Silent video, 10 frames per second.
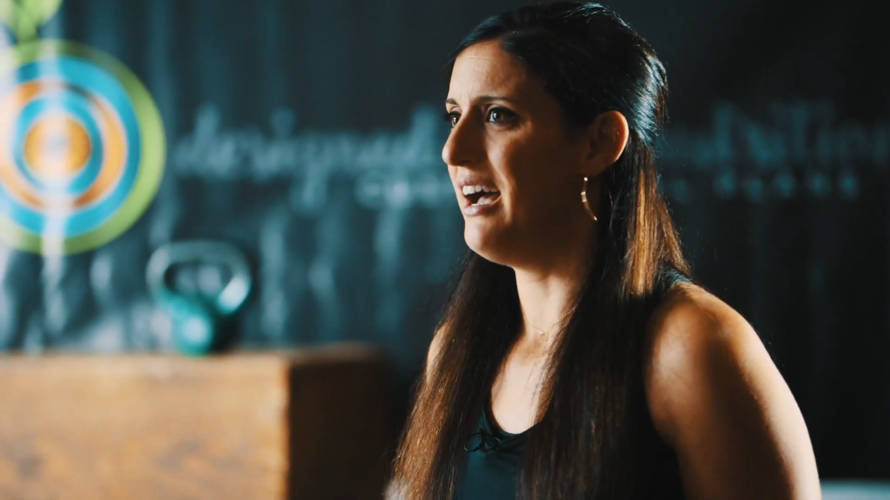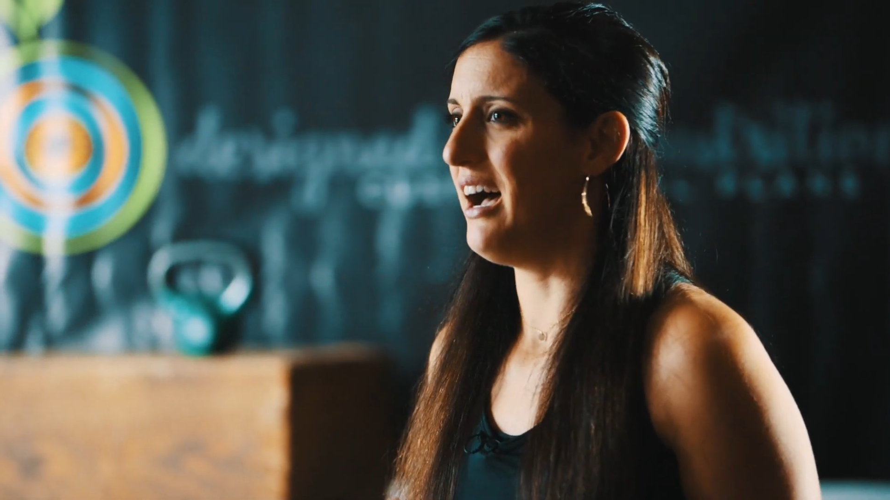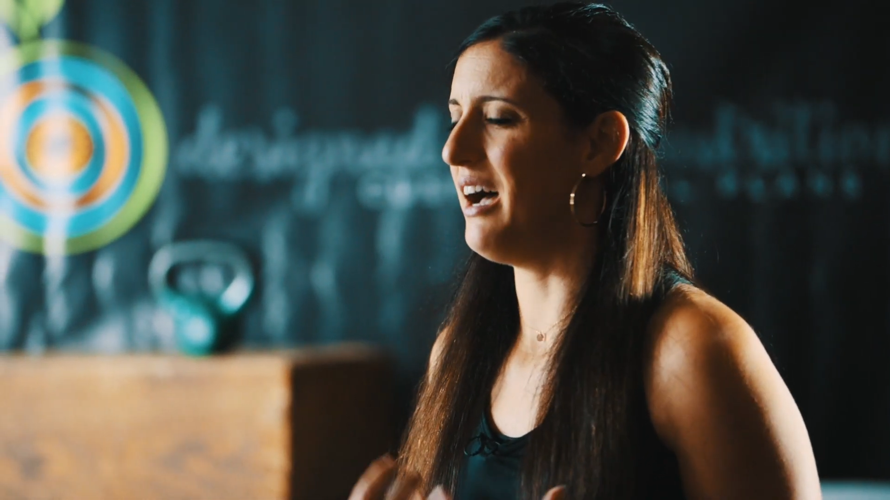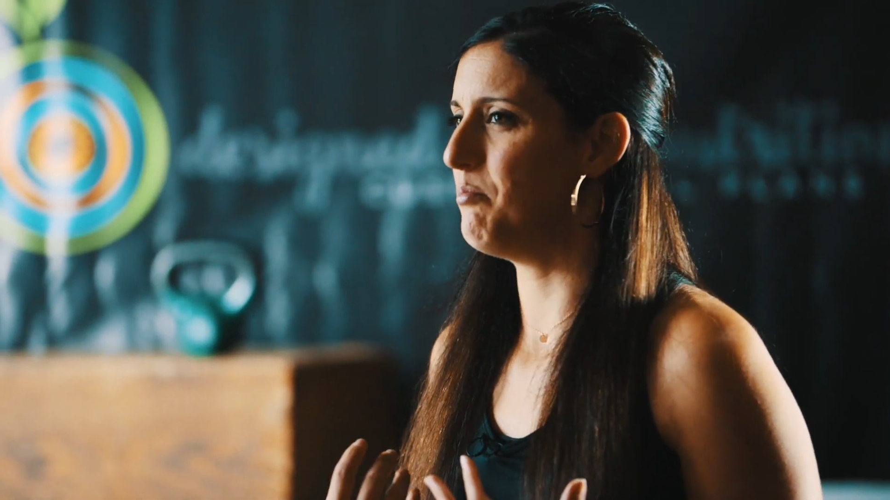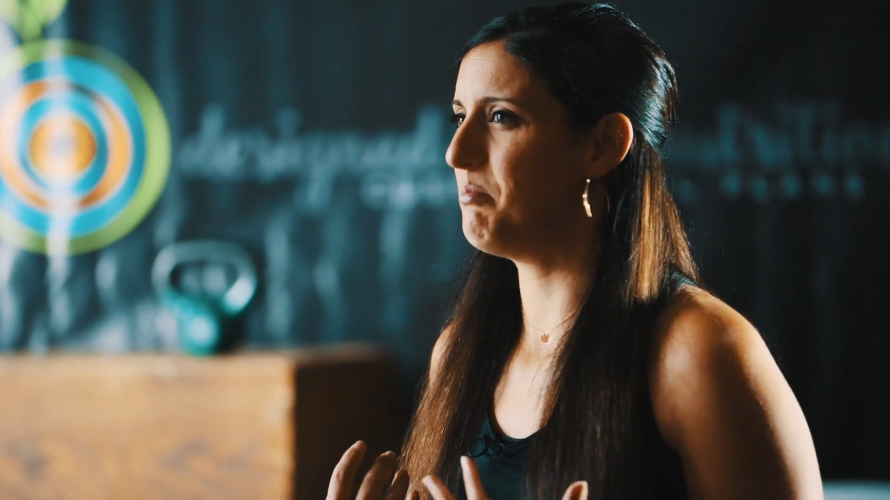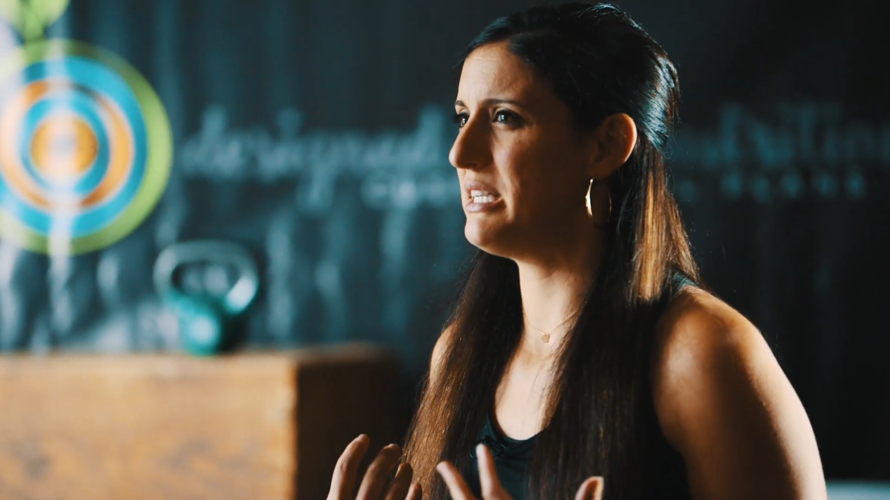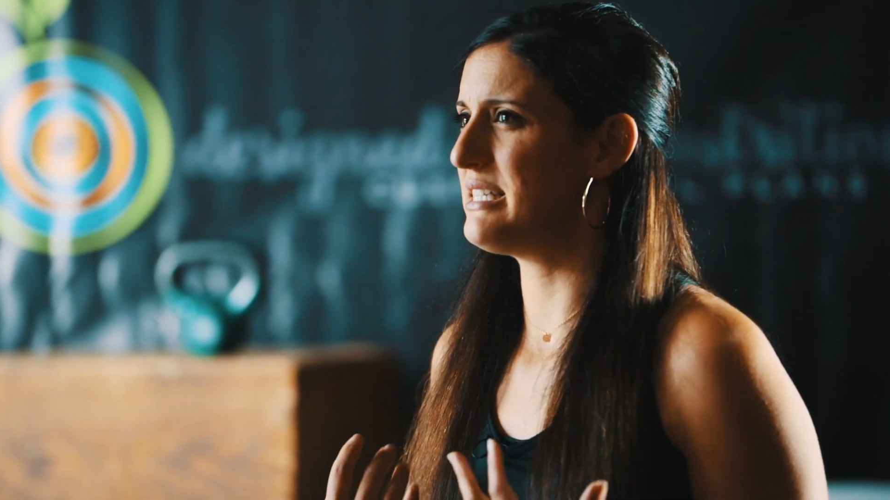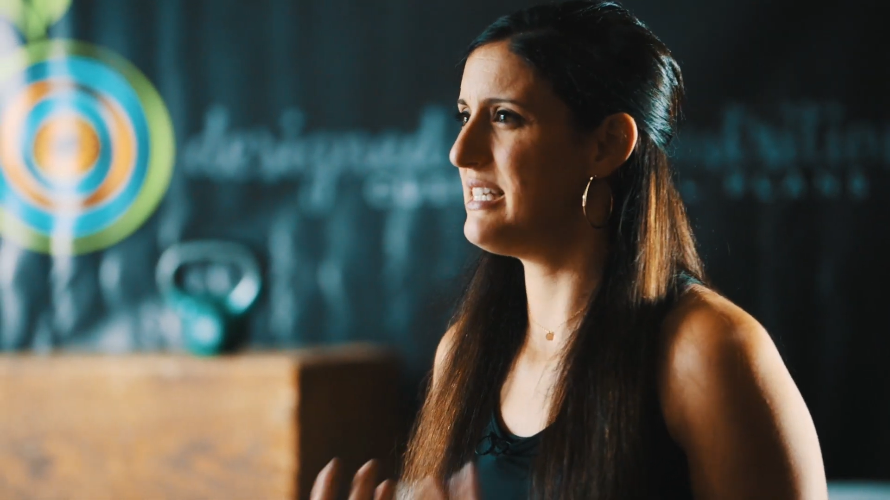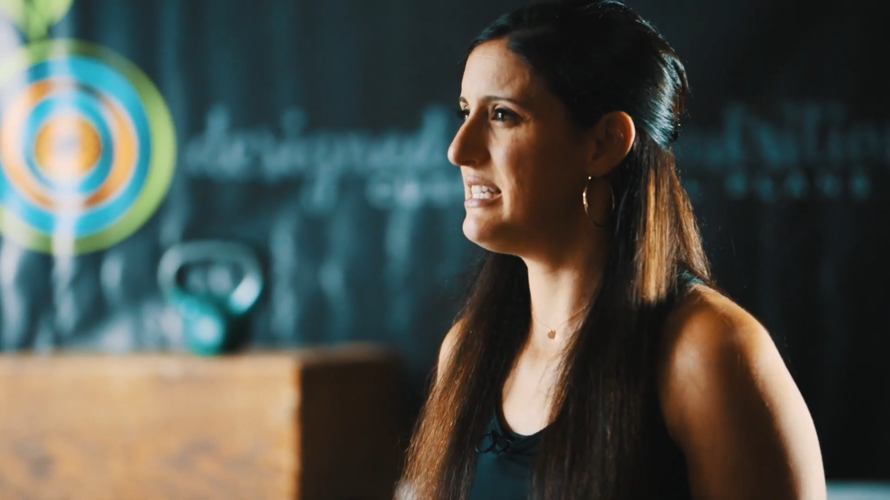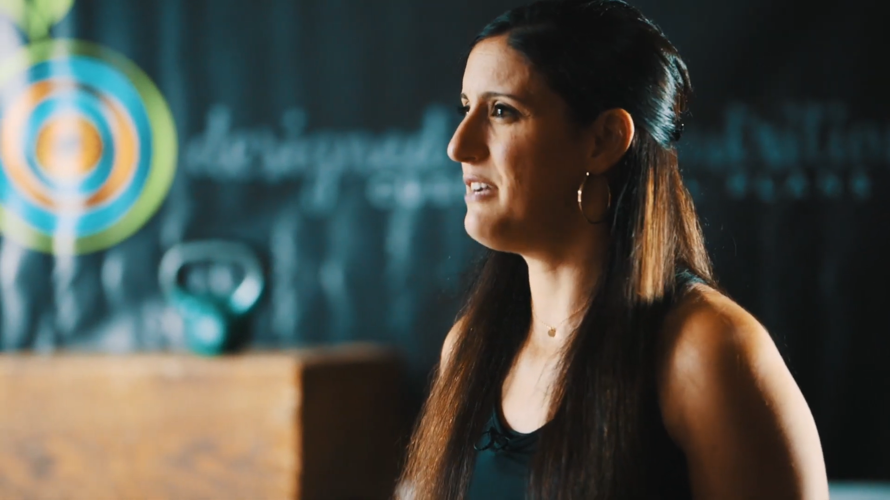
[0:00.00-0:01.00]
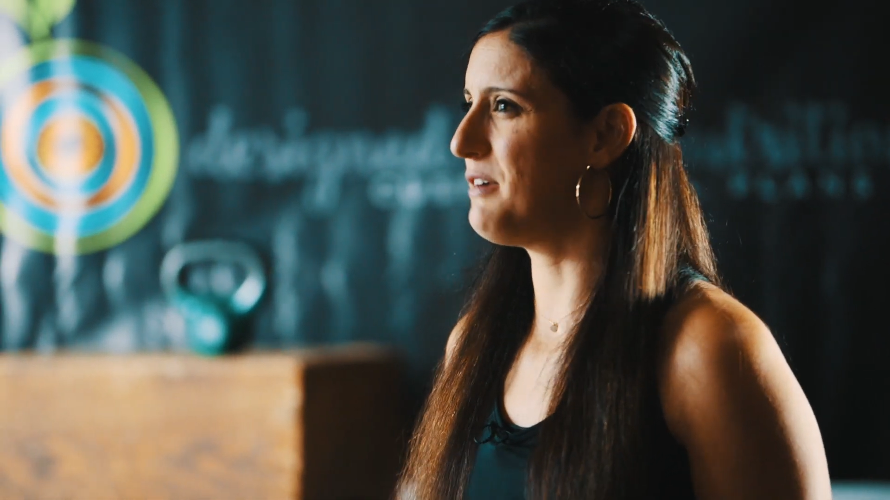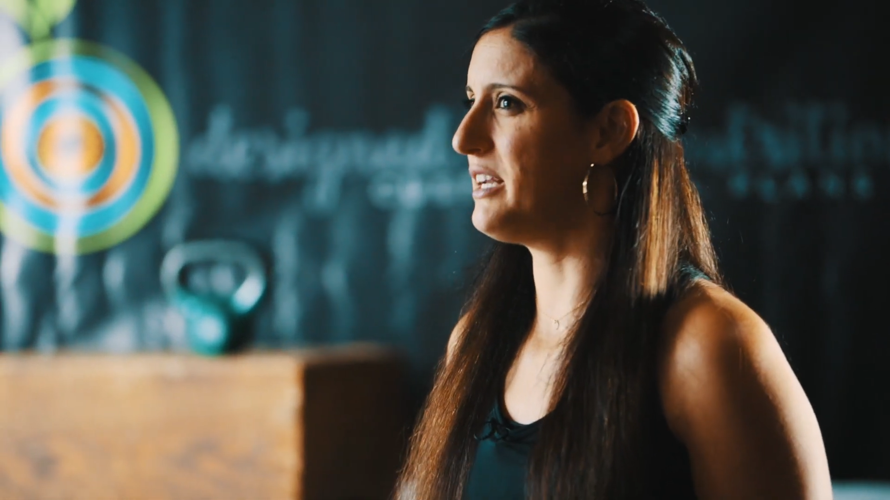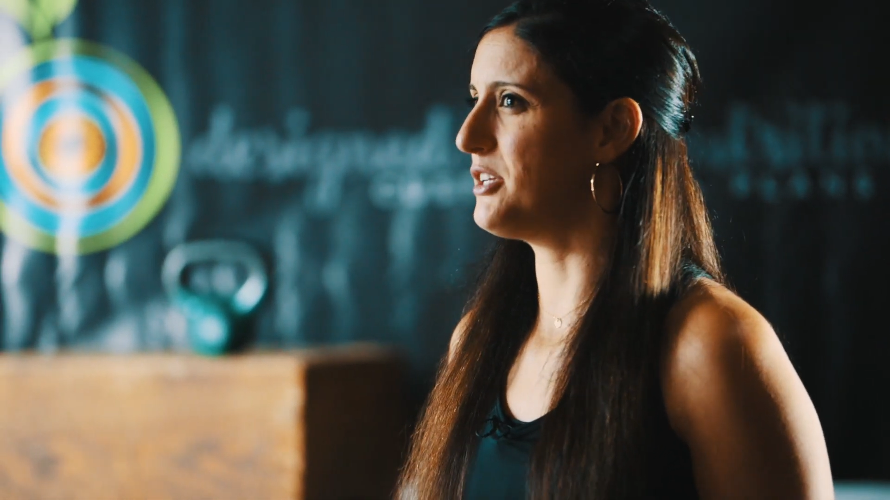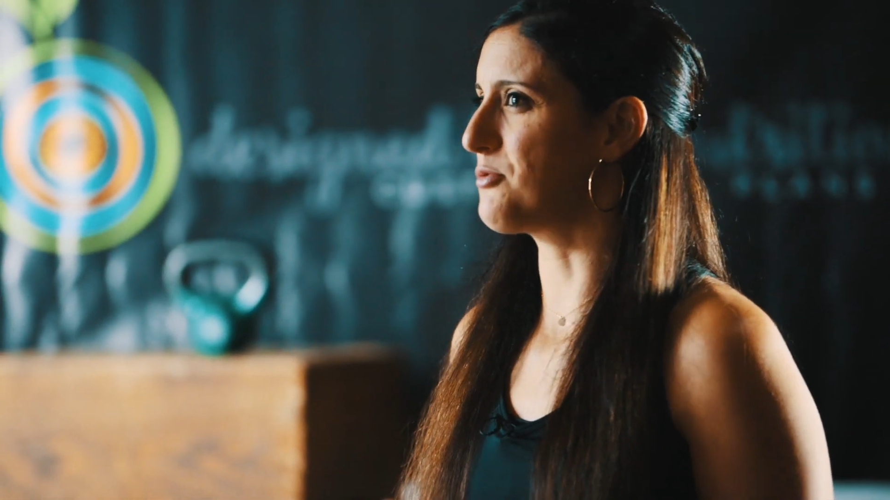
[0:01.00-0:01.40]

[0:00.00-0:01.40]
But DTFN